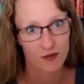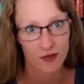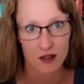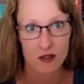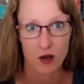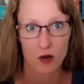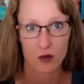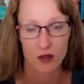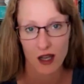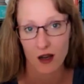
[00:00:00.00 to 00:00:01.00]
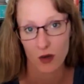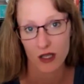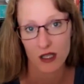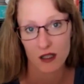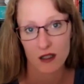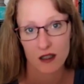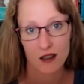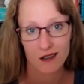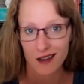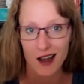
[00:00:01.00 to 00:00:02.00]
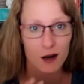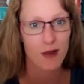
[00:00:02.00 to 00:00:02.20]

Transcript: And so, yeah, we need not a